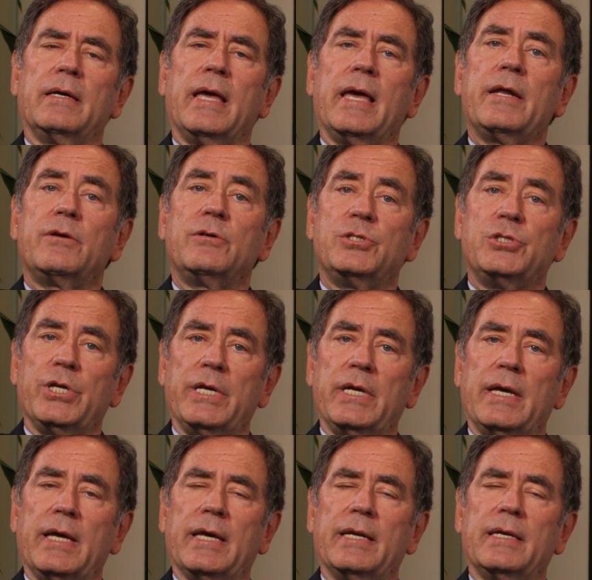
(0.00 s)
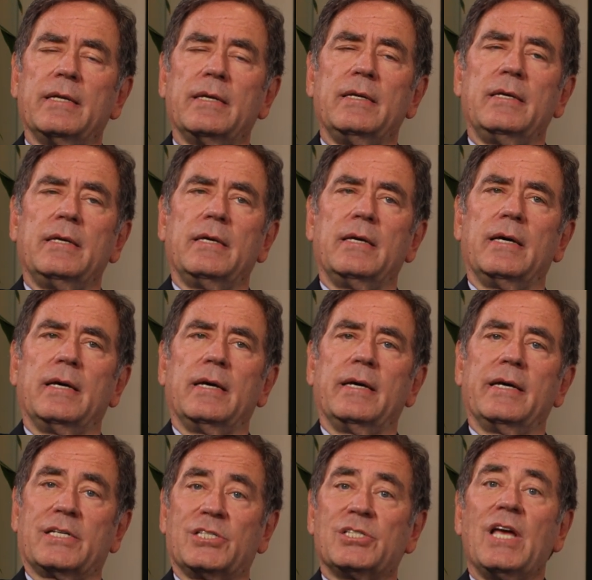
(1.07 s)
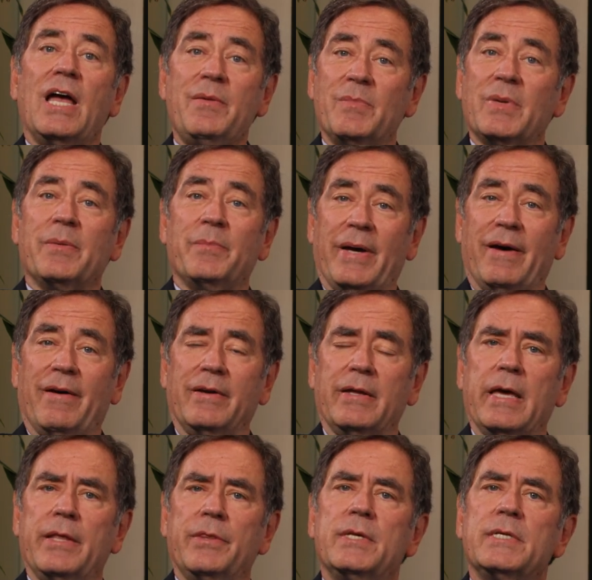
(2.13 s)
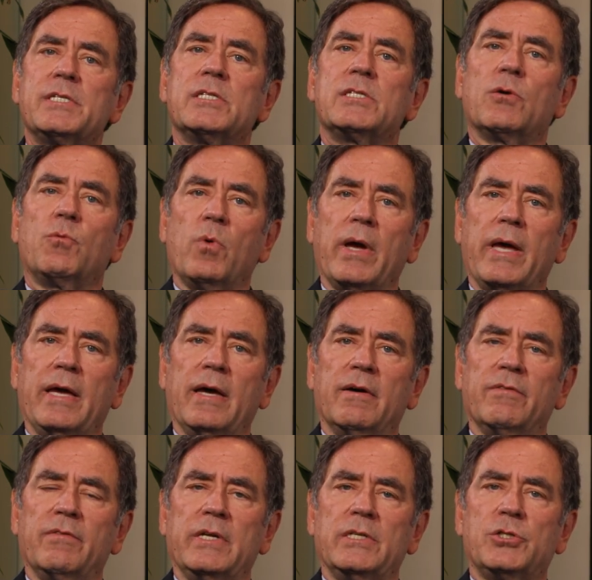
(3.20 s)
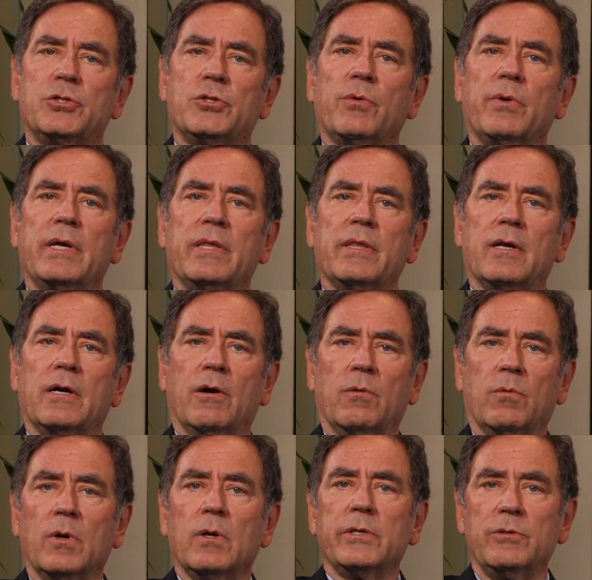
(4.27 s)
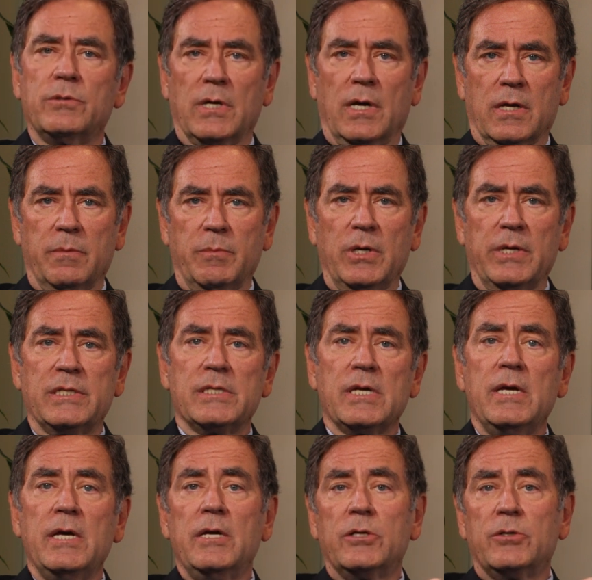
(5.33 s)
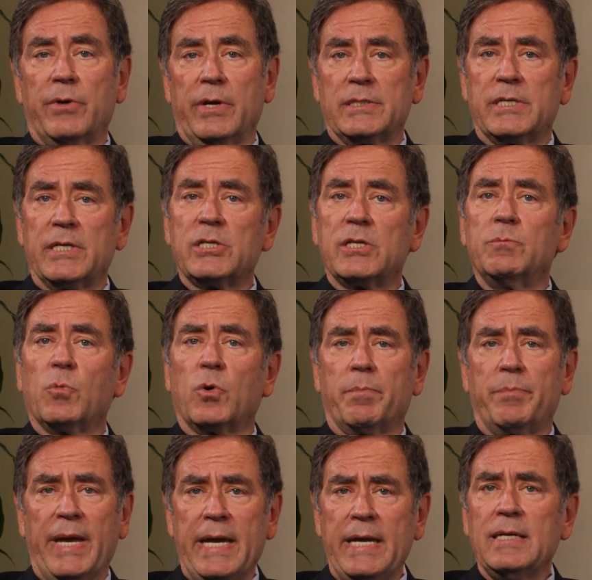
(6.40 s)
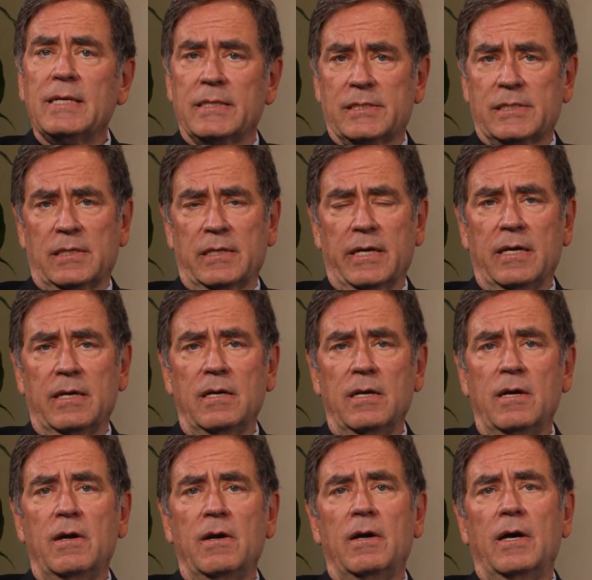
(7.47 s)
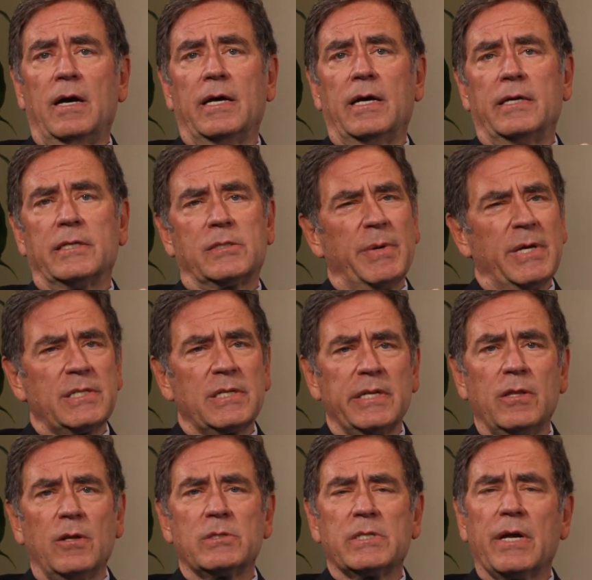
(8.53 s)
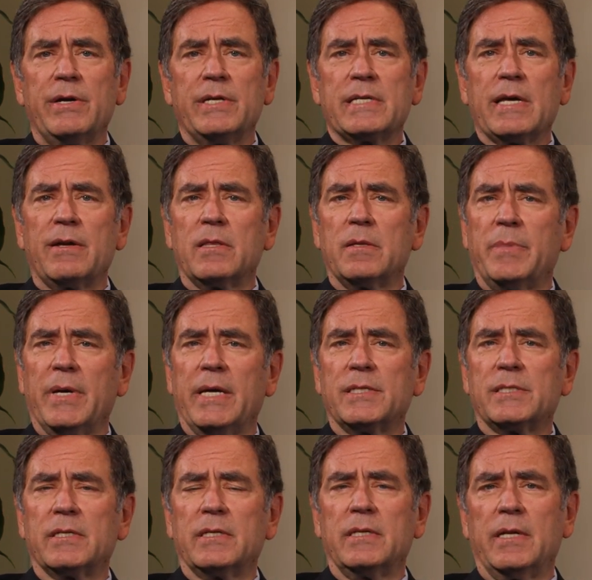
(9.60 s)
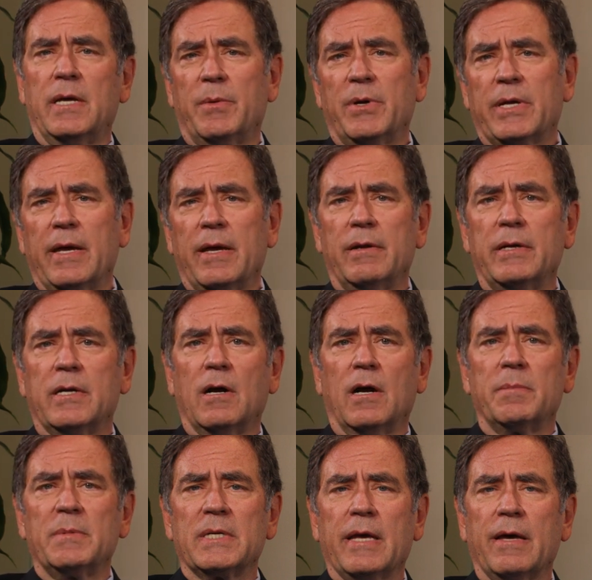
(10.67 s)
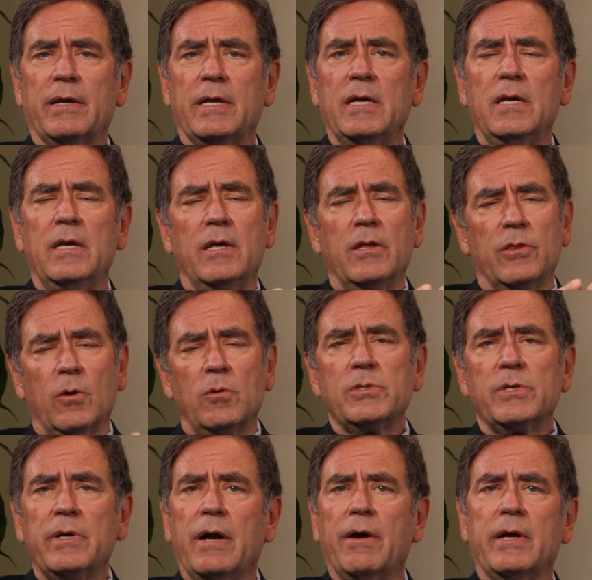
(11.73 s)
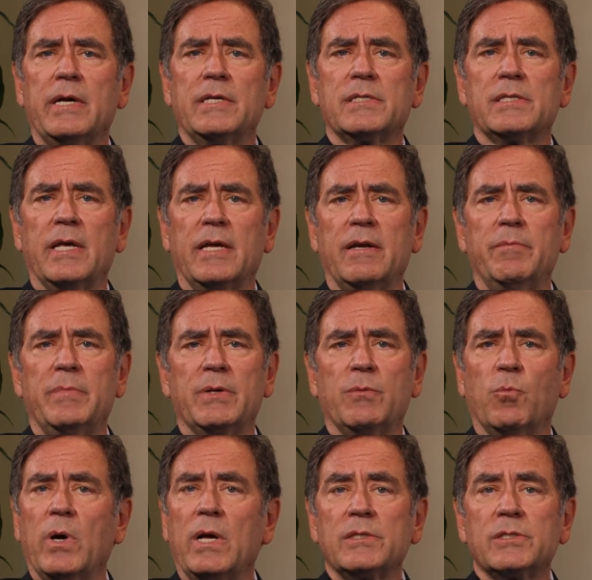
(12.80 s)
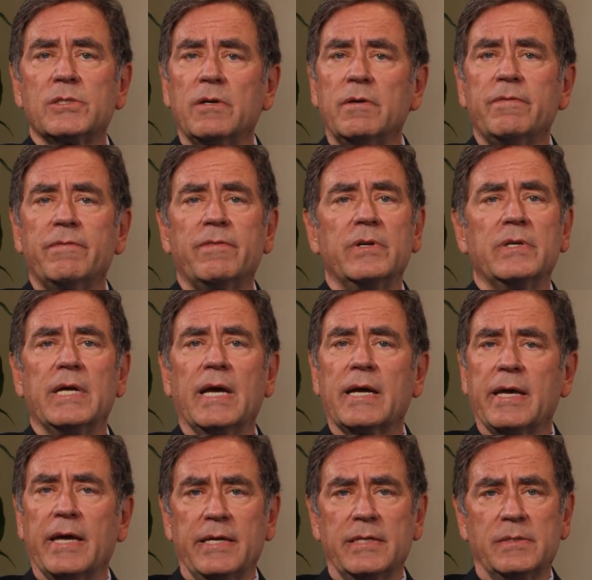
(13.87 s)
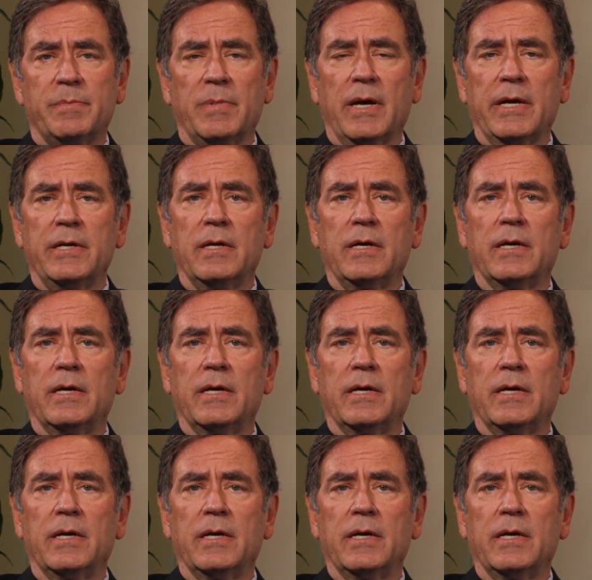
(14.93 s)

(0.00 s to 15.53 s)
energy and excitement about. And this is a way of ensuring that our rural Utah communities transition more painlessly, especially in those areas out in the basin, Emery County, Carbon County. Those are areas that have been well served for decades by